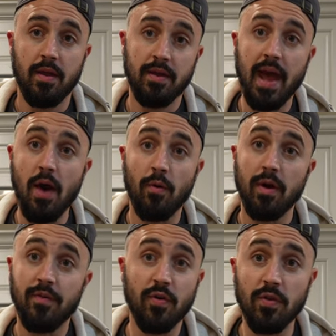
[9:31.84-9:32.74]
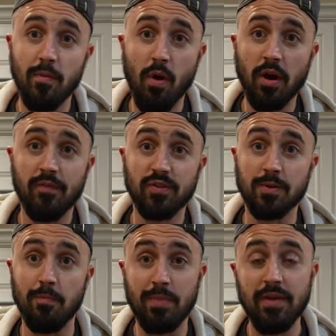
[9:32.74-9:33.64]
Now, if you're in the market for
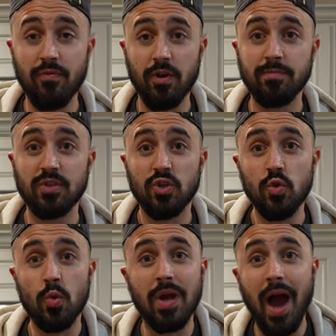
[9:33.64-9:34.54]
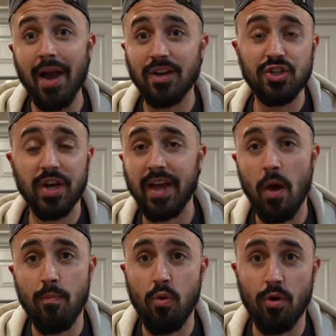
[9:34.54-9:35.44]
some beef ribs, you gotta check
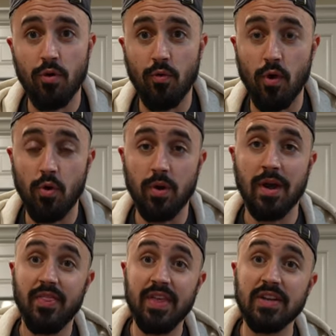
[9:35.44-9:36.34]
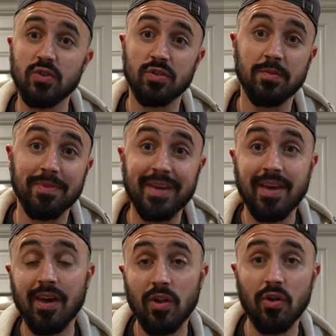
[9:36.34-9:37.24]
out Porter Road. These are some
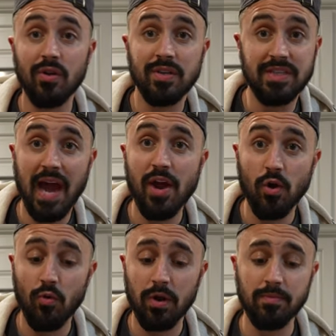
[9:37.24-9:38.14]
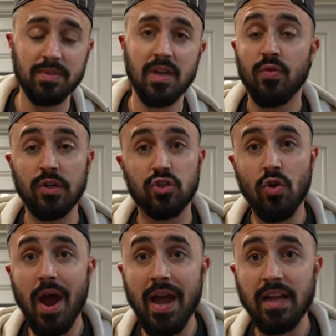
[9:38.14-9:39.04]
killer dino ribs. The
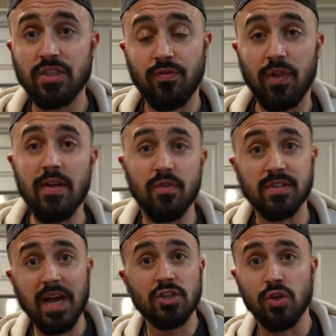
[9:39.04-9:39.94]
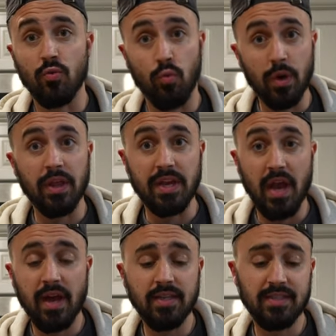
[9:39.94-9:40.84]
dry aged flavor is actually really
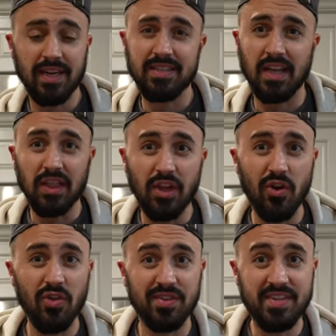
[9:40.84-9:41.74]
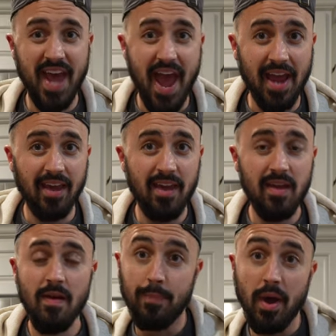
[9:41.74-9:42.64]
nice. It's a little
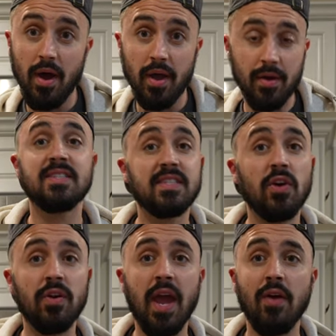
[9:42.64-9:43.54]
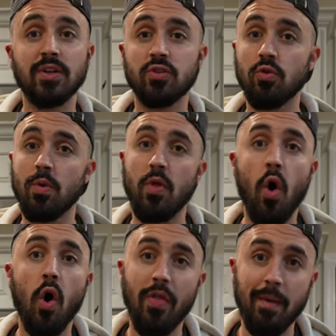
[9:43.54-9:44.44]
tangy, but still carries through with
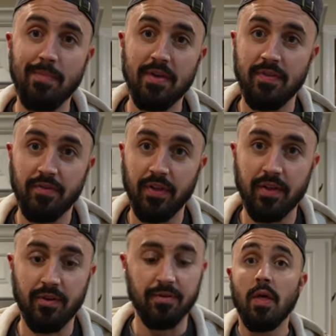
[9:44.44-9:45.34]
all that beefy flavor.